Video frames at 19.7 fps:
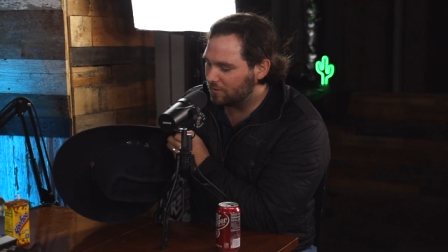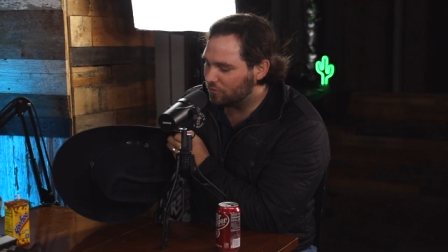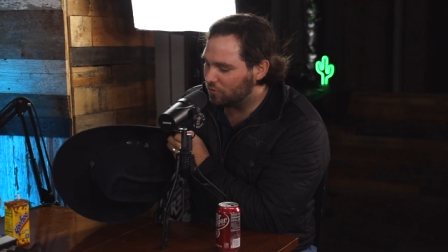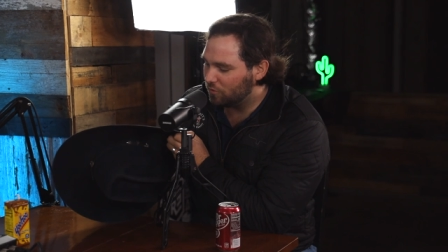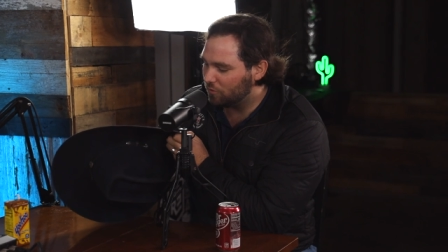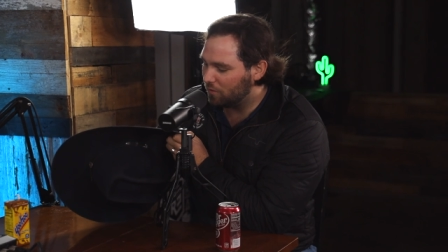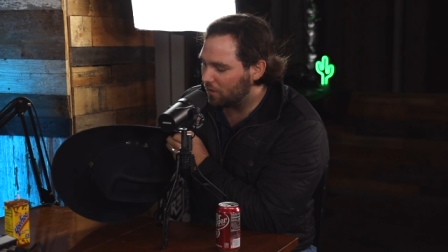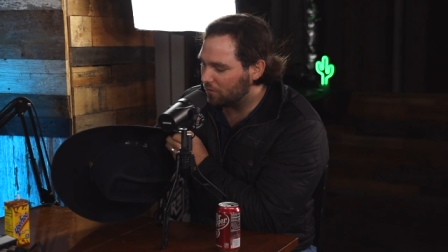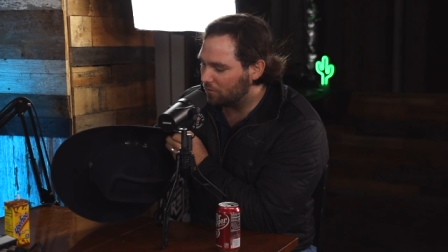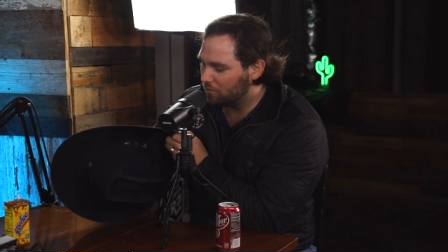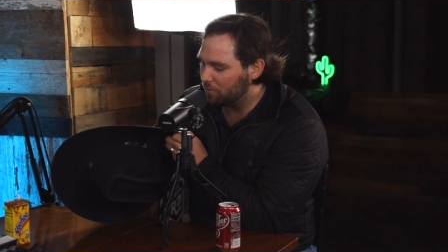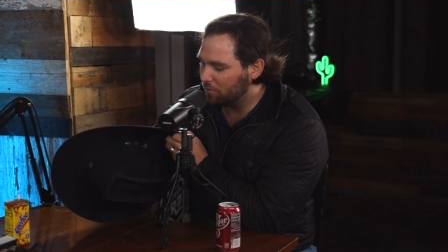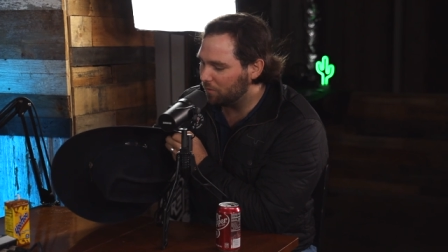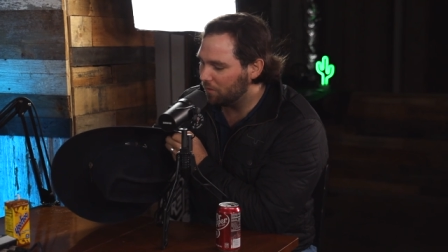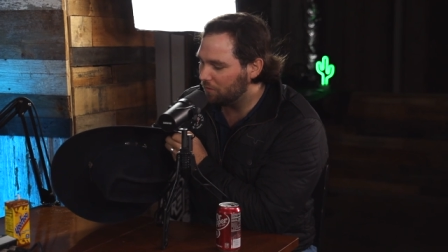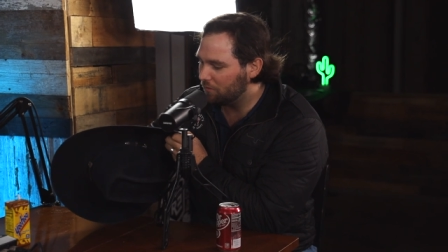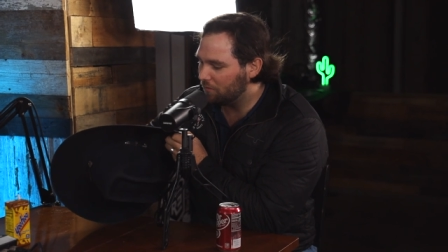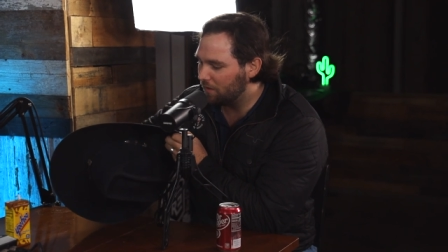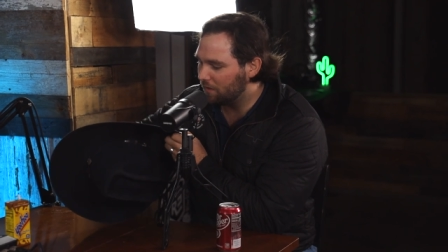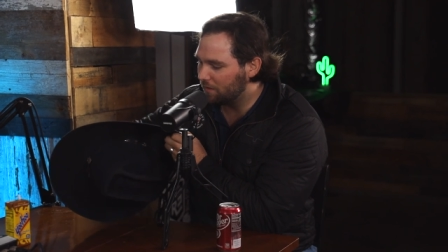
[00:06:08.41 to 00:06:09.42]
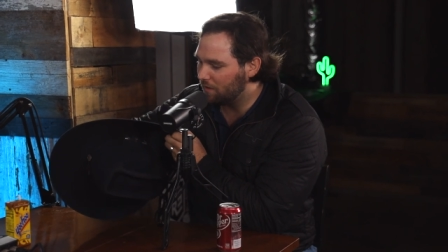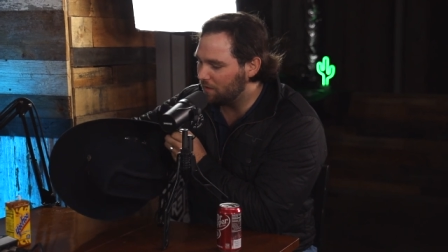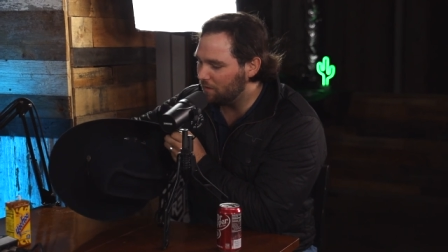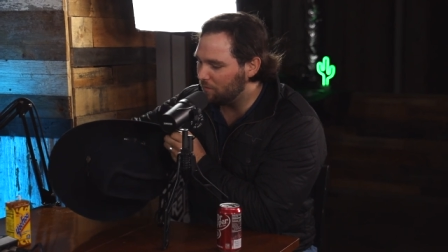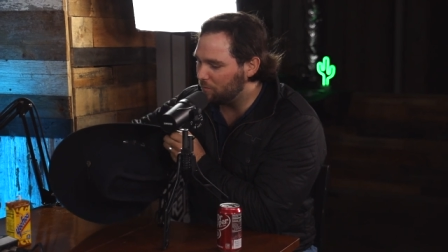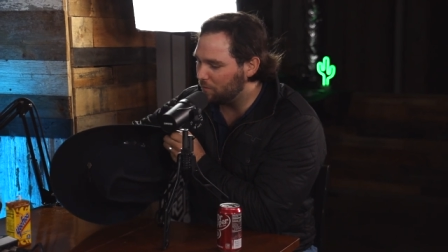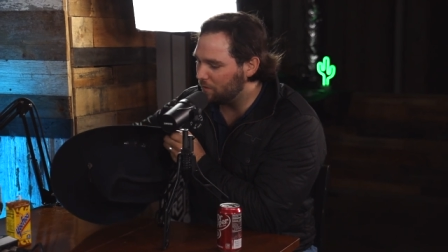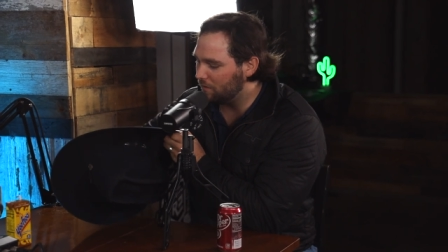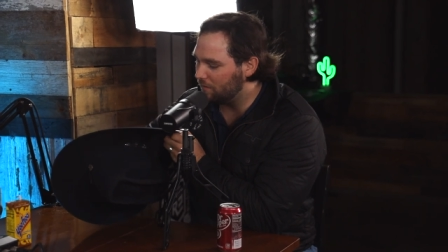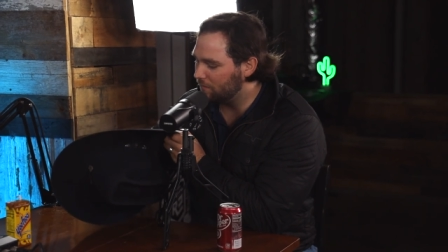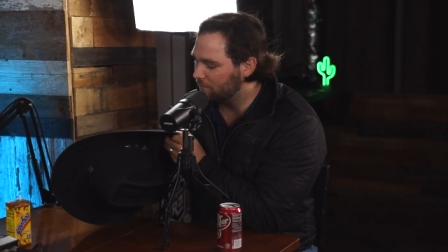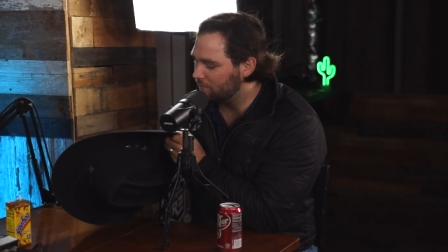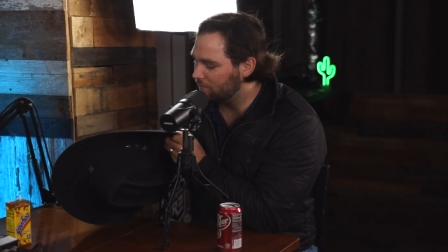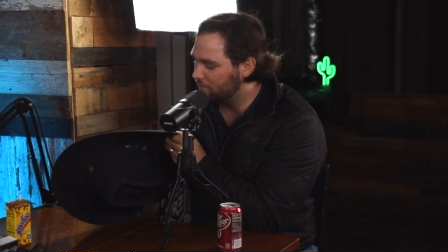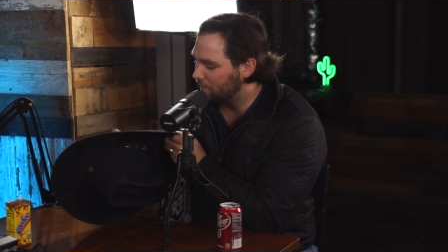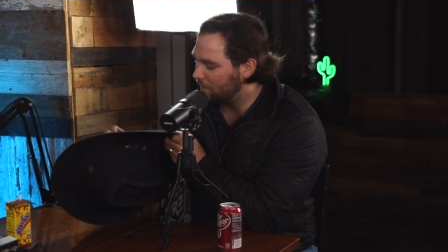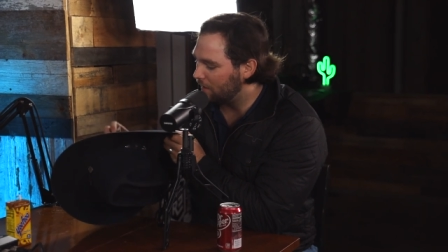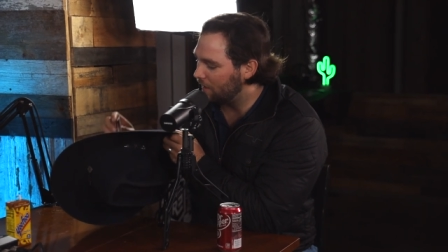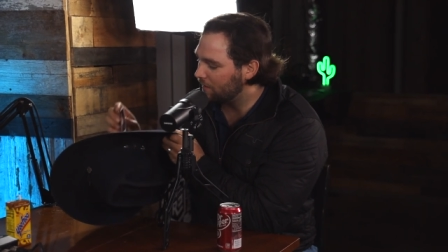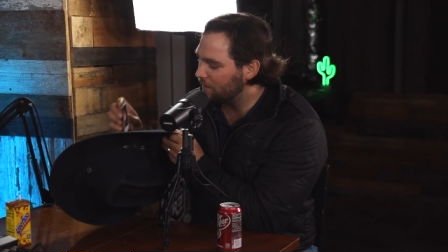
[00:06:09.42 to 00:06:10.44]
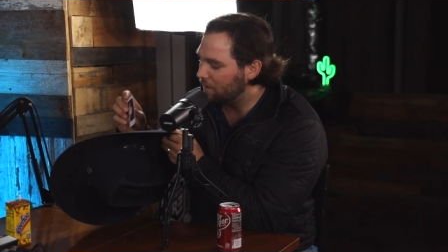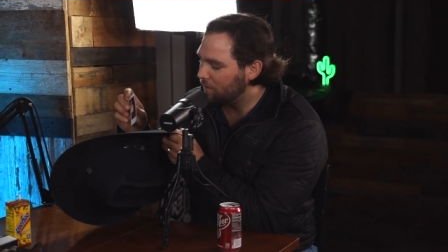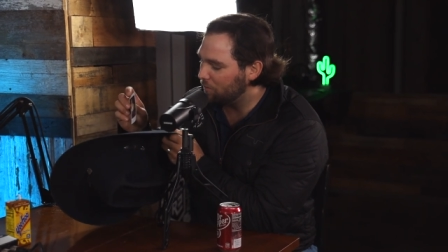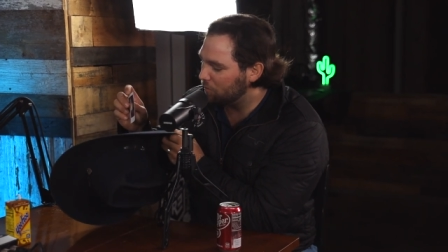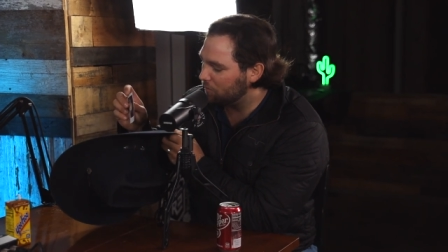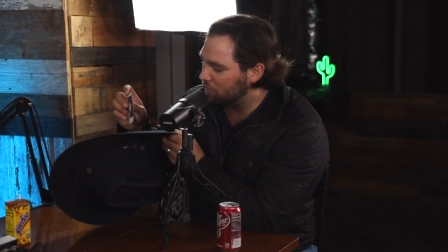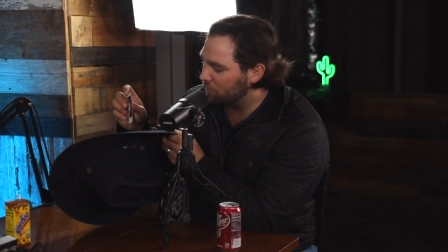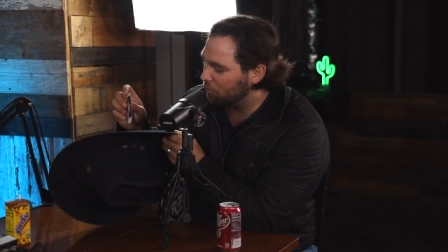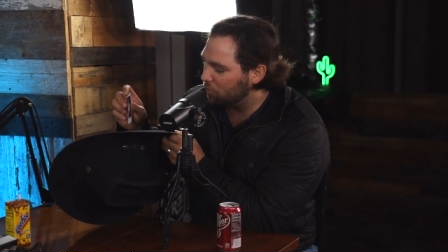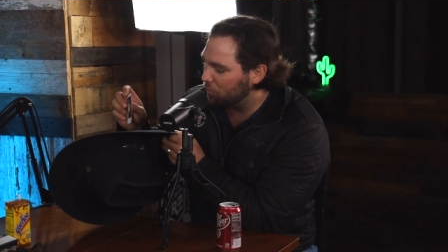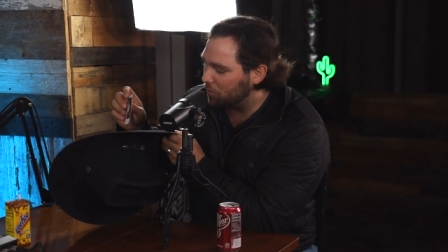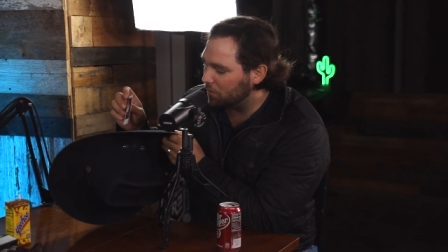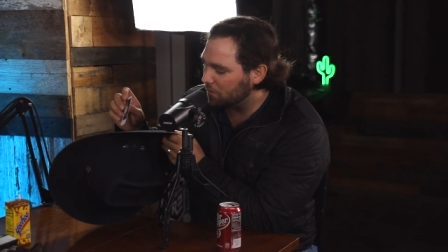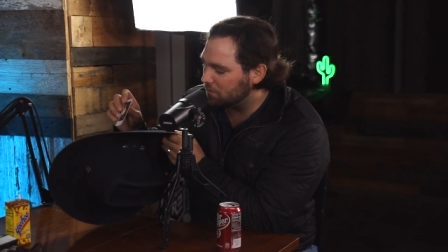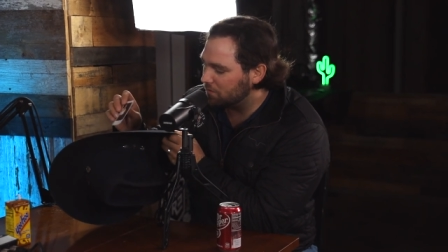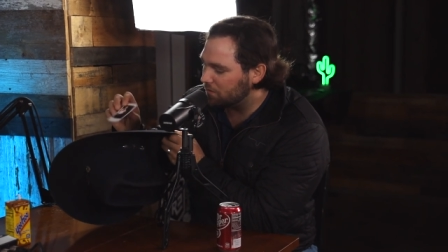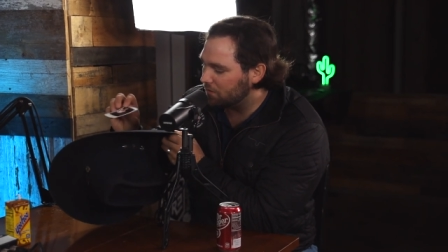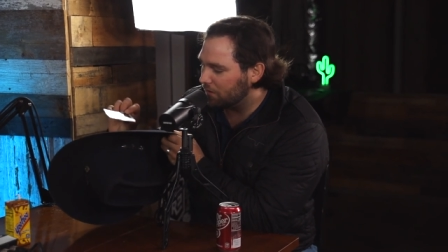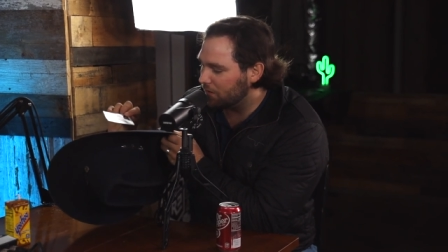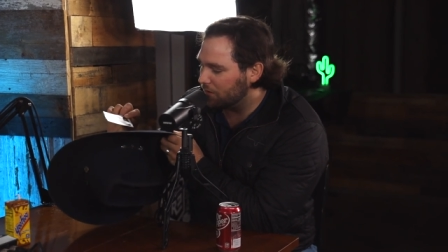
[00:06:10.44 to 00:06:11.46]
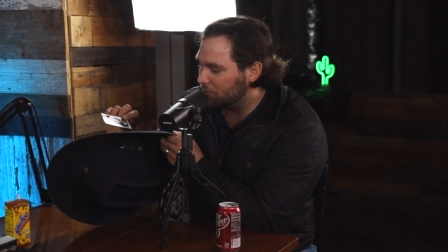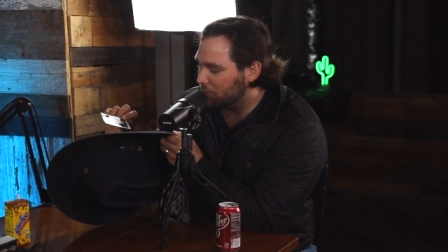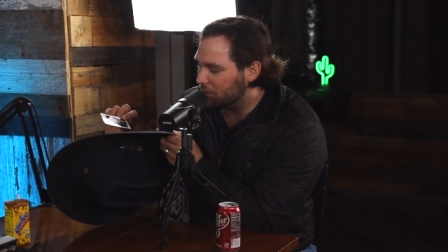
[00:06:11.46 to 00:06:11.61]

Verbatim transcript: two dollar bill. I keep a I keep a two piece in there,